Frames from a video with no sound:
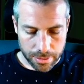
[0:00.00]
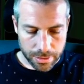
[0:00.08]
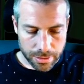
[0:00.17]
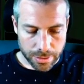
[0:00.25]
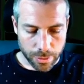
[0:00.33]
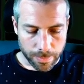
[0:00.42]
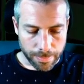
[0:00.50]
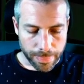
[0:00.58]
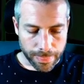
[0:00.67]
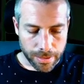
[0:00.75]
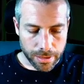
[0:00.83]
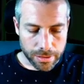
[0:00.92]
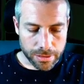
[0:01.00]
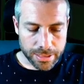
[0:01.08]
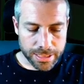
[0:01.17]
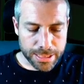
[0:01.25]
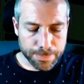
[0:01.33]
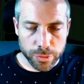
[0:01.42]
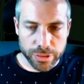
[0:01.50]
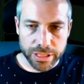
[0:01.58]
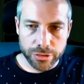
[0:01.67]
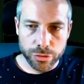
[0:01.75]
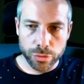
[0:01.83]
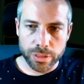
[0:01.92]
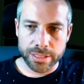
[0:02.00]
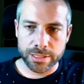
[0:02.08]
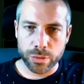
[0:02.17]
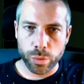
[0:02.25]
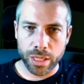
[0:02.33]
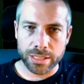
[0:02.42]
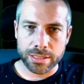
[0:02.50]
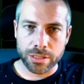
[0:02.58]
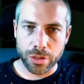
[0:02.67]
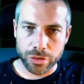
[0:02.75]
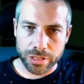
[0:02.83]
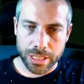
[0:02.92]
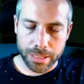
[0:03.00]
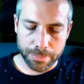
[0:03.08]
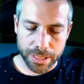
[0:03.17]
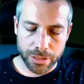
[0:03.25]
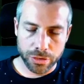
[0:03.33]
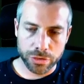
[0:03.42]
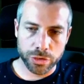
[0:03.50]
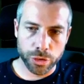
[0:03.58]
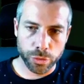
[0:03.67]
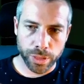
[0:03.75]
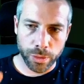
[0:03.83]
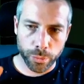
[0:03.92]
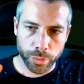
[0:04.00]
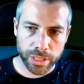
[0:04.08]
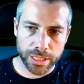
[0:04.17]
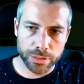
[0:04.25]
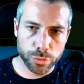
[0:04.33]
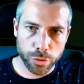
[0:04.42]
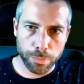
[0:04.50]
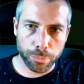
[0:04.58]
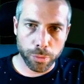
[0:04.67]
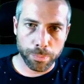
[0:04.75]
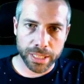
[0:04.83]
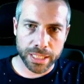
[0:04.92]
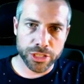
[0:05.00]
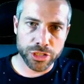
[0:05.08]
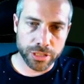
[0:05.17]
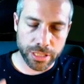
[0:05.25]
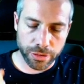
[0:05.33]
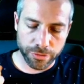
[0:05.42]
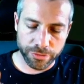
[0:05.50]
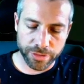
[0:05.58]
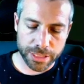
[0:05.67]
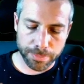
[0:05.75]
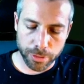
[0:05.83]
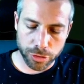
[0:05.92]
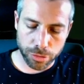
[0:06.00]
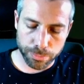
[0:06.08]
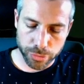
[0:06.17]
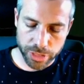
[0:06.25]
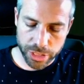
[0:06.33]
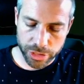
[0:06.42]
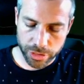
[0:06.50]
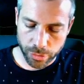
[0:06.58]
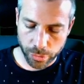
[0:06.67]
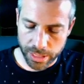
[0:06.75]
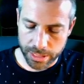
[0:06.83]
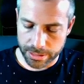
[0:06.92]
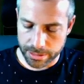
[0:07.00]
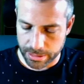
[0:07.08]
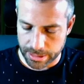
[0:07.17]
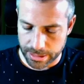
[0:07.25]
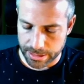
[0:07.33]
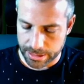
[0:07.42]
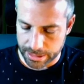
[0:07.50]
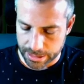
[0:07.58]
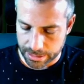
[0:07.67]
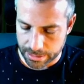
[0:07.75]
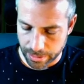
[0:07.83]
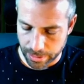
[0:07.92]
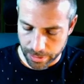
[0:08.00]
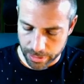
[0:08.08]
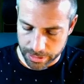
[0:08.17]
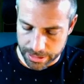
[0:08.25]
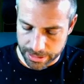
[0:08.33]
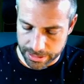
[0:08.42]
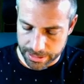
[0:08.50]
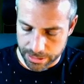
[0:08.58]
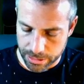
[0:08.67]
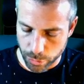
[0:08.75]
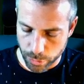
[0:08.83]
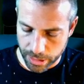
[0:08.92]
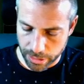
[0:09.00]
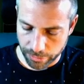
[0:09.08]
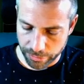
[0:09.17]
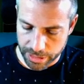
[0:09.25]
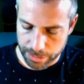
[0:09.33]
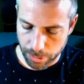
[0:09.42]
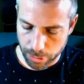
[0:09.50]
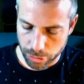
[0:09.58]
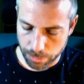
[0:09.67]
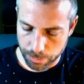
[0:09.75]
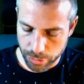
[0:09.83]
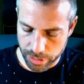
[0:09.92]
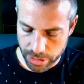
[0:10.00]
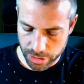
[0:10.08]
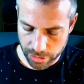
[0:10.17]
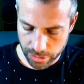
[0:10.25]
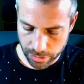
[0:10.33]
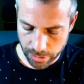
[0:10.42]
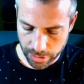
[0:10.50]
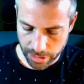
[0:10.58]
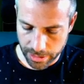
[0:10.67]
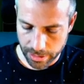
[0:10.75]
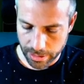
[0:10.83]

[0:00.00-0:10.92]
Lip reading: So this procedure is quite costly because you will really do the propagation and the fixed point computation, right? This is doing the fixed point computation, okay?